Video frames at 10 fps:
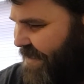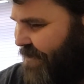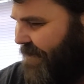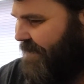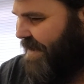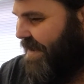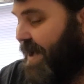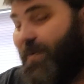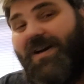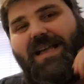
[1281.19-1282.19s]
So
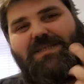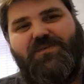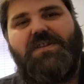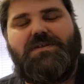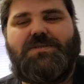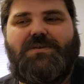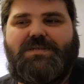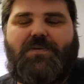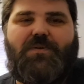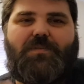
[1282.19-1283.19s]
I will get some videos of
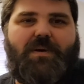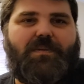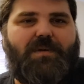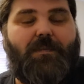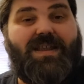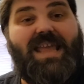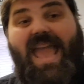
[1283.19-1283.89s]
those. I will pop them up.